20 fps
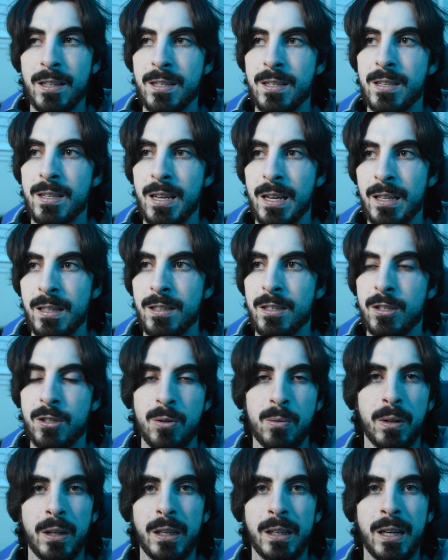since
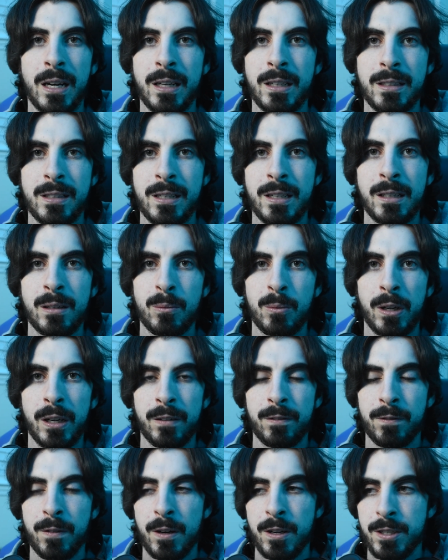2019 when
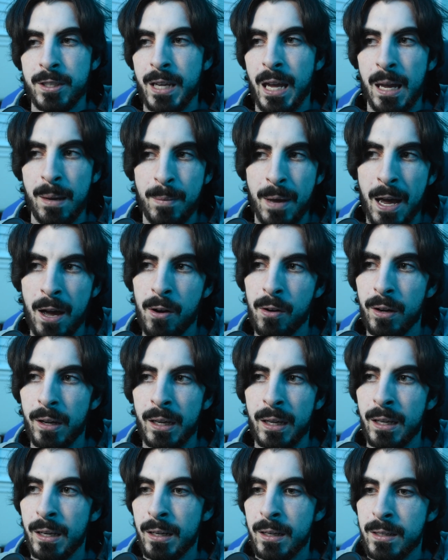it first came out,
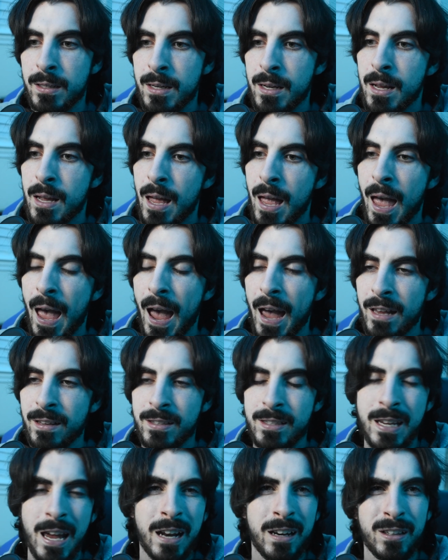and
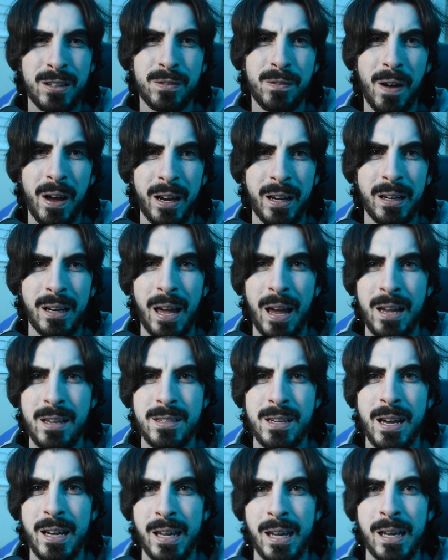as satisfied as
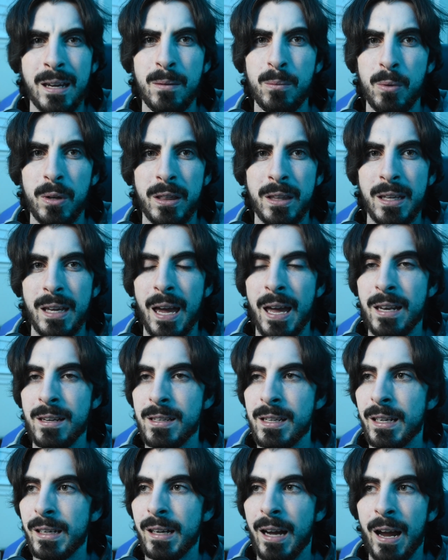I am with the
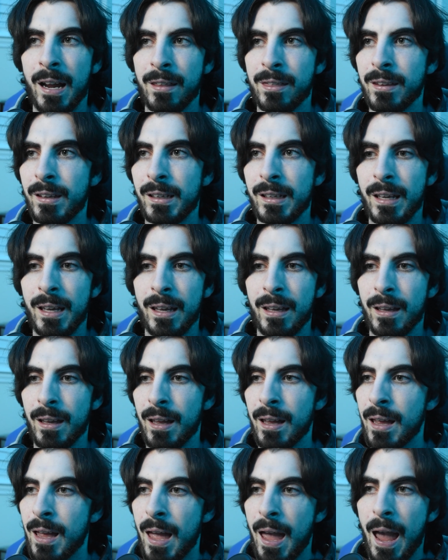ending, I think it
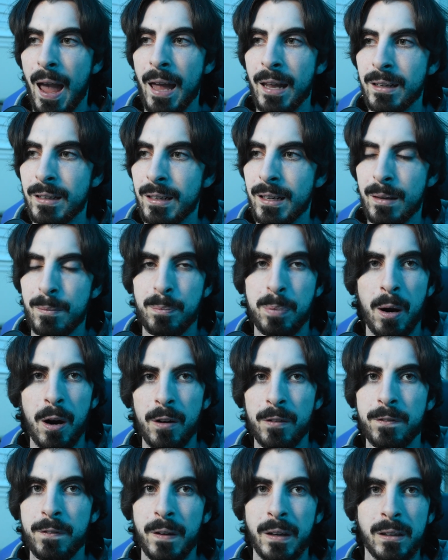ended it
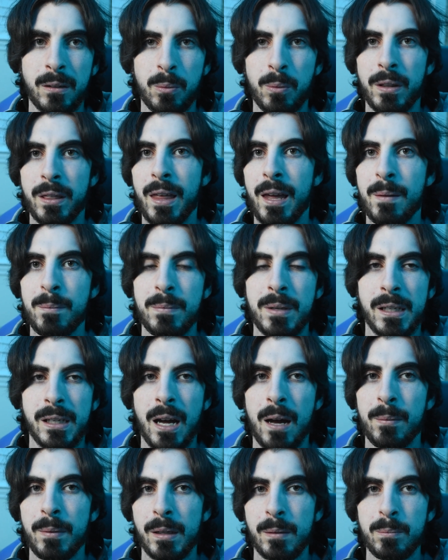perfect with them
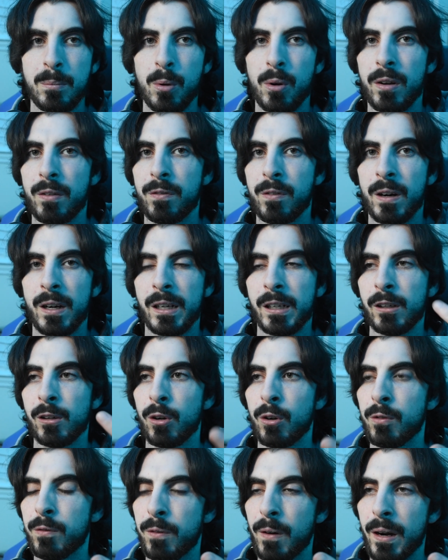becoming boyfriend and
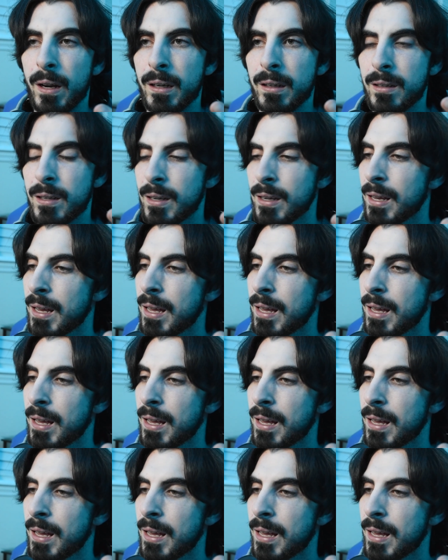girlfriend.